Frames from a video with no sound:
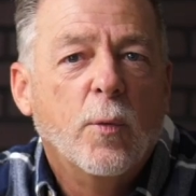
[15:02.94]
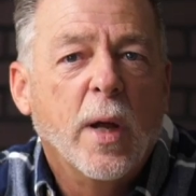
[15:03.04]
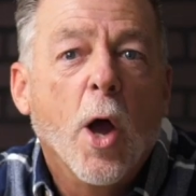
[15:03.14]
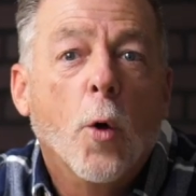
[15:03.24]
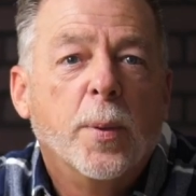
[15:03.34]

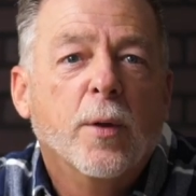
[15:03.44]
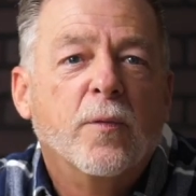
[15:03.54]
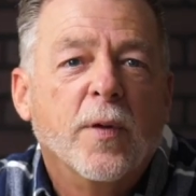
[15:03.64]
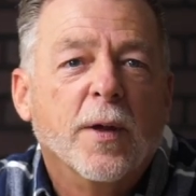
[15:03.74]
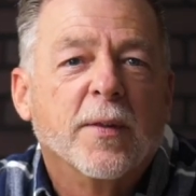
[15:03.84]
We hope you
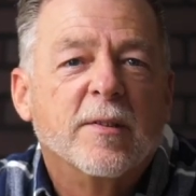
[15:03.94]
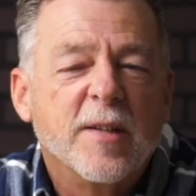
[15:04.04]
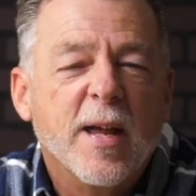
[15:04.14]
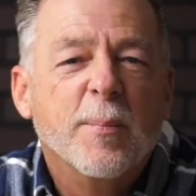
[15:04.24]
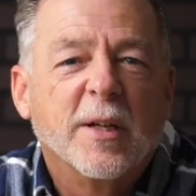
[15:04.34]
feel the
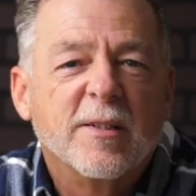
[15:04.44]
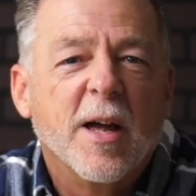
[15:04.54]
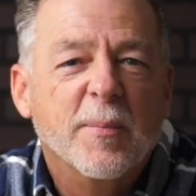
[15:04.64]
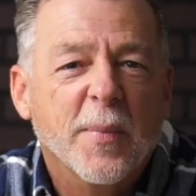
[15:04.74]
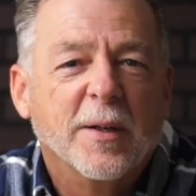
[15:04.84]
same
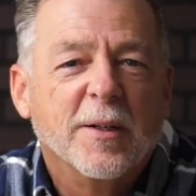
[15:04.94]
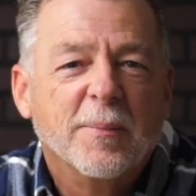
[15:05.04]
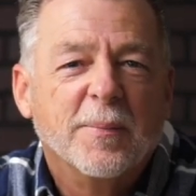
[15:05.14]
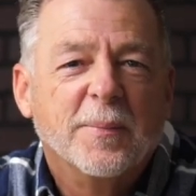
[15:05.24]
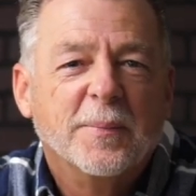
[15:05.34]
excitement.
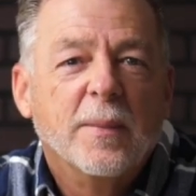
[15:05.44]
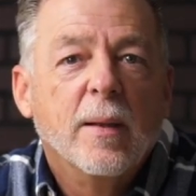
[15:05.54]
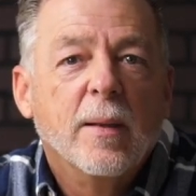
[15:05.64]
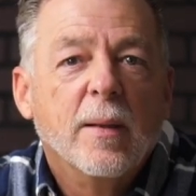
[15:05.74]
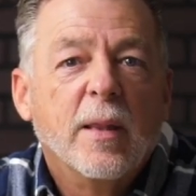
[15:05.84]

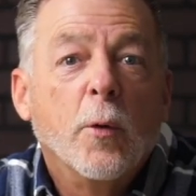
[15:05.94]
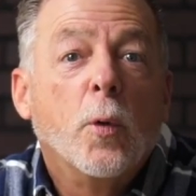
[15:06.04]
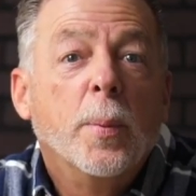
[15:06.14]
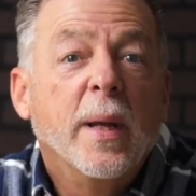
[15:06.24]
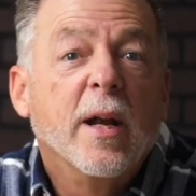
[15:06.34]
There
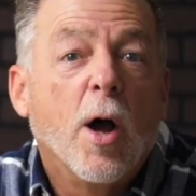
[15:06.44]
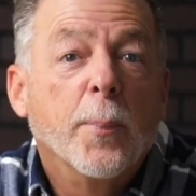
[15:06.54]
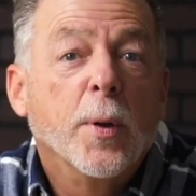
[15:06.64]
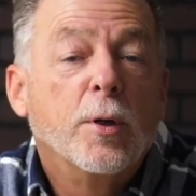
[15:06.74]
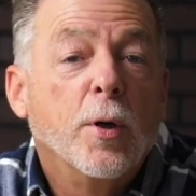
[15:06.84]
will be an
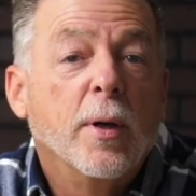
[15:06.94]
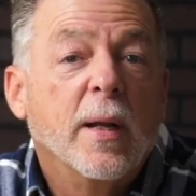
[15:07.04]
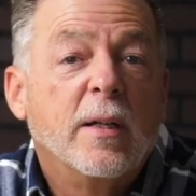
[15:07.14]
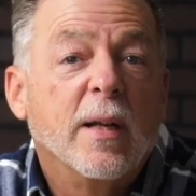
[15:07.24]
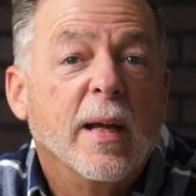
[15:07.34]

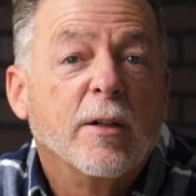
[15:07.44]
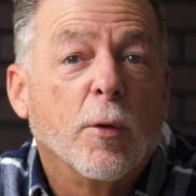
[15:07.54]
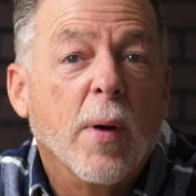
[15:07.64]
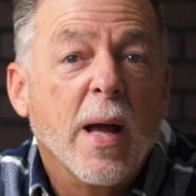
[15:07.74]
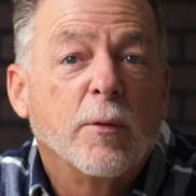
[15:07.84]
opportunity to
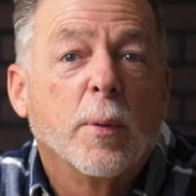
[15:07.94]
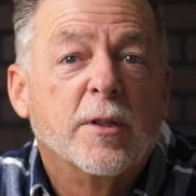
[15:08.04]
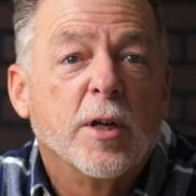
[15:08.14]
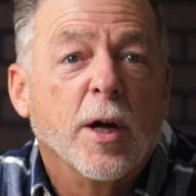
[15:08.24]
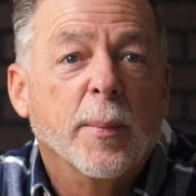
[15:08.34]
interact
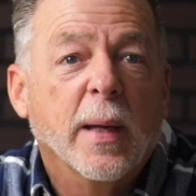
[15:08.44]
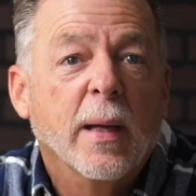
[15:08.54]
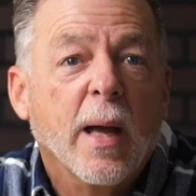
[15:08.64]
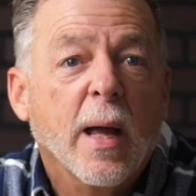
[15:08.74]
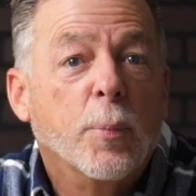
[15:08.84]
with
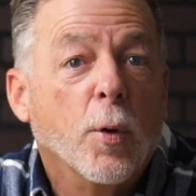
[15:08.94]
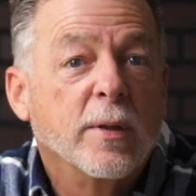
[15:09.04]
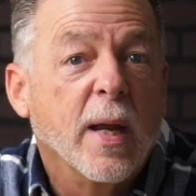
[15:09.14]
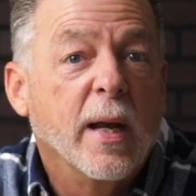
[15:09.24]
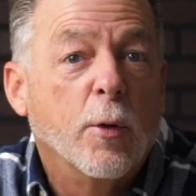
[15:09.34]
Jeremy and
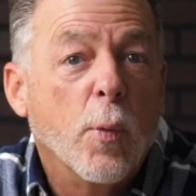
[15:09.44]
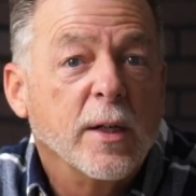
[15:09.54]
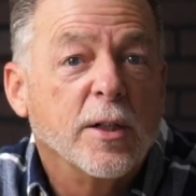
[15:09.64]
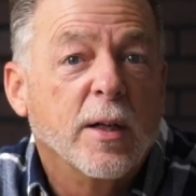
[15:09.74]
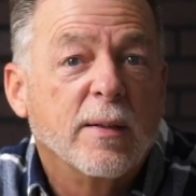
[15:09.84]
pose any
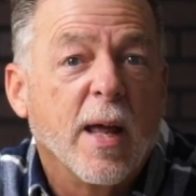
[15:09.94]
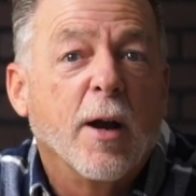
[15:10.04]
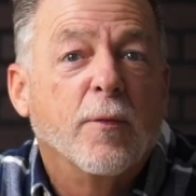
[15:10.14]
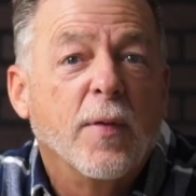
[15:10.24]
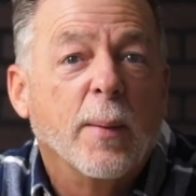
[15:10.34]
questions at
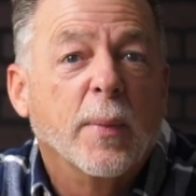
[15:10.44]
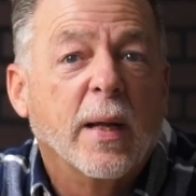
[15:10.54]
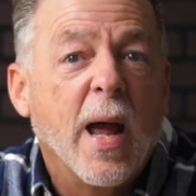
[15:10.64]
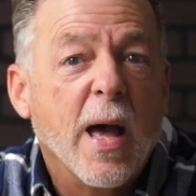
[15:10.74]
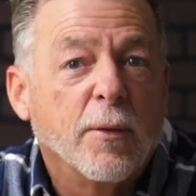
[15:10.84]
our family
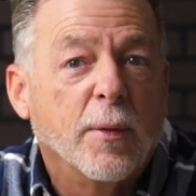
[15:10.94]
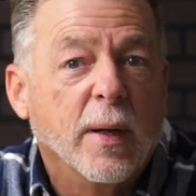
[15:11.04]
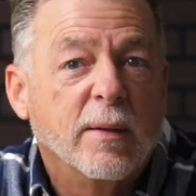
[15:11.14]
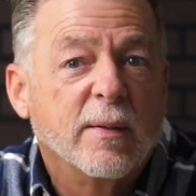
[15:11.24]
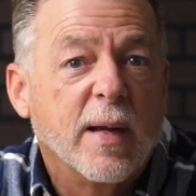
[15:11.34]

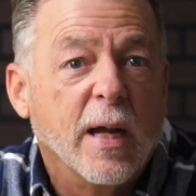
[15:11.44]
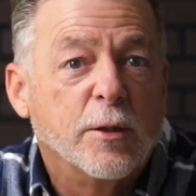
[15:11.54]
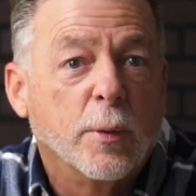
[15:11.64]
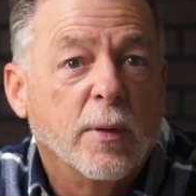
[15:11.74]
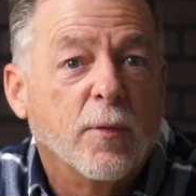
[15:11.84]
gathering
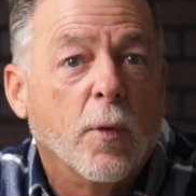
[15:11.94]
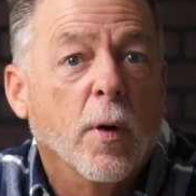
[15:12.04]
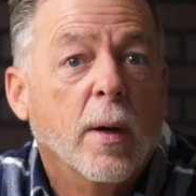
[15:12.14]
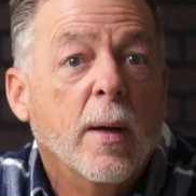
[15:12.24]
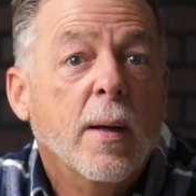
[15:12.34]
scheduled
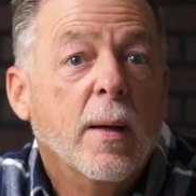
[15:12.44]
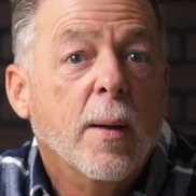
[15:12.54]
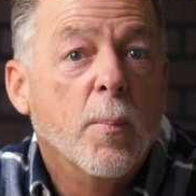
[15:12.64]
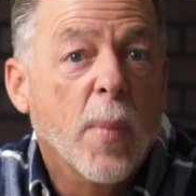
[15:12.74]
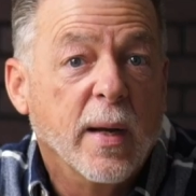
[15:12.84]
for
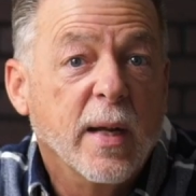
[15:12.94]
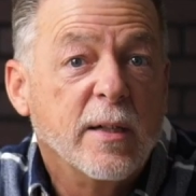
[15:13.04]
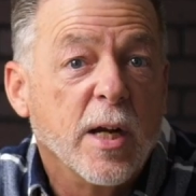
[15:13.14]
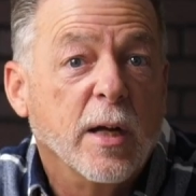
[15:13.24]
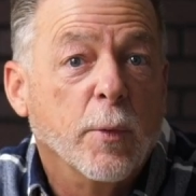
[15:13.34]
Monday,
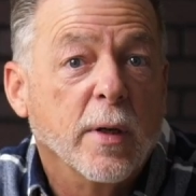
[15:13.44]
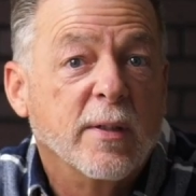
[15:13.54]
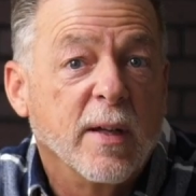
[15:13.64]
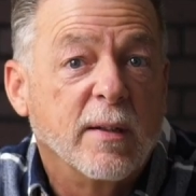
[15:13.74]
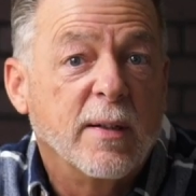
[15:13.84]
January
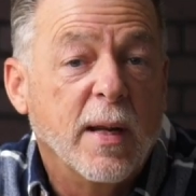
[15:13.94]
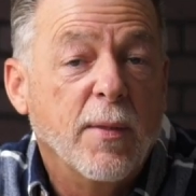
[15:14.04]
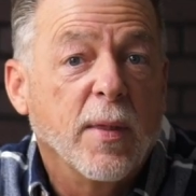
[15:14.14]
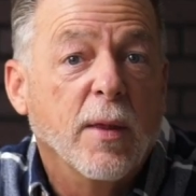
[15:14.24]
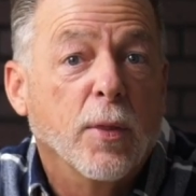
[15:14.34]

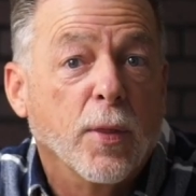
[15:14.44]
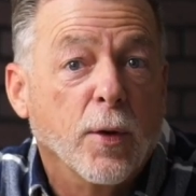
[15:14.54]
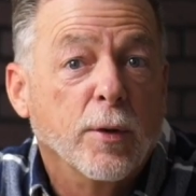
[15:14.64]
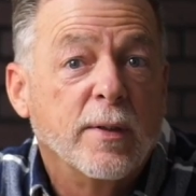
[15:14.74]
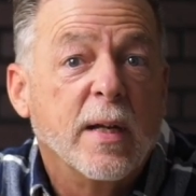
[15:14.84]
16th and
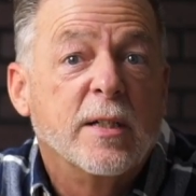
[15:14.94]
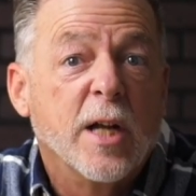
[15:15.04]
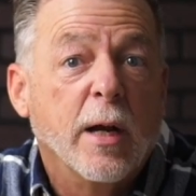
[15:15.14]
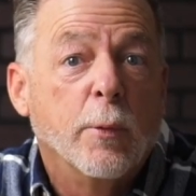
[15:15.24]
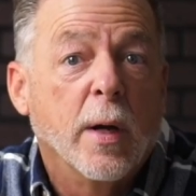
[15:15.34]
Thursday,
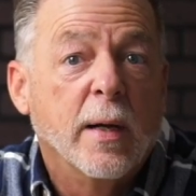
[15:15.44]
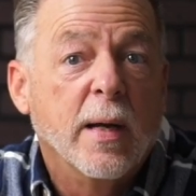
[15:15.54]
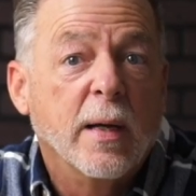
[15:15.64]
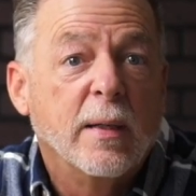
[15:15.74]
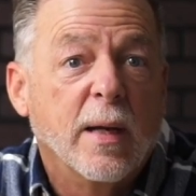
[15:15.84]
January
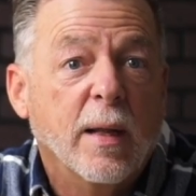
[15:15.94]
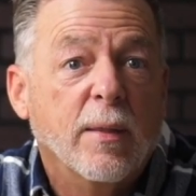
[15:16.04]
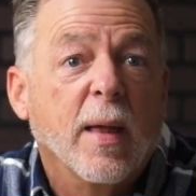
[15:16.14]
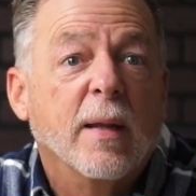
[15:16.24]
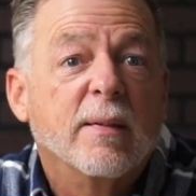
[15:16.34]

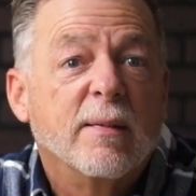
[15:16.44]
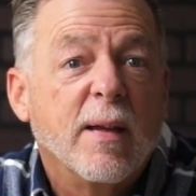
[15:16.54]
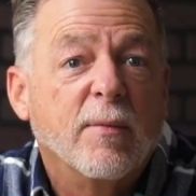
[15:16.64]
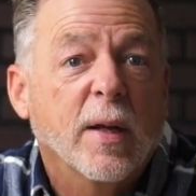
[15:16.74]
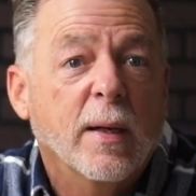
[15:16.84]
19th at
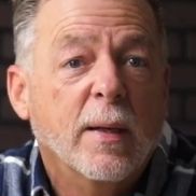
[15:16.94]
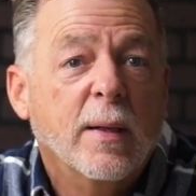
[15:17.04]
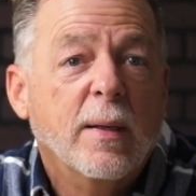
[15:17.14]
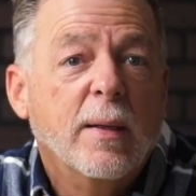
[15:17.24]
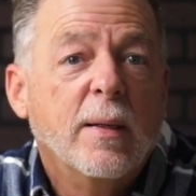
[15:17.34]
7
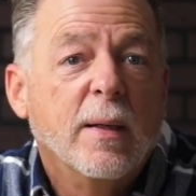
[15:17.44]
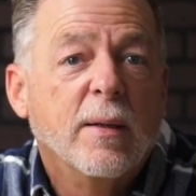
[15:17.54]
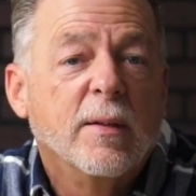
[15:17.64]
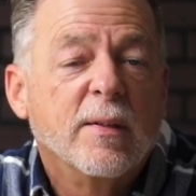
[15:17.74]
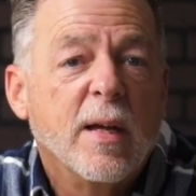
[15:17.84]

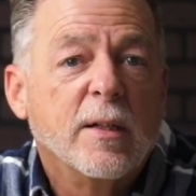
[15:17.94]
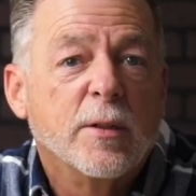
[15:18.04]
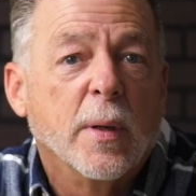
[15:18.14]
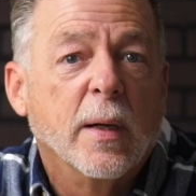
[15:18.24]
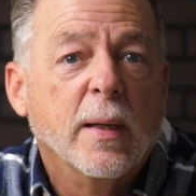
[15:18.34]
in the
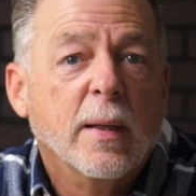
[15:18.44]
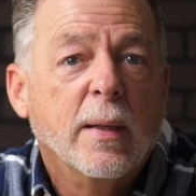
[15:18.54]
sanctuary.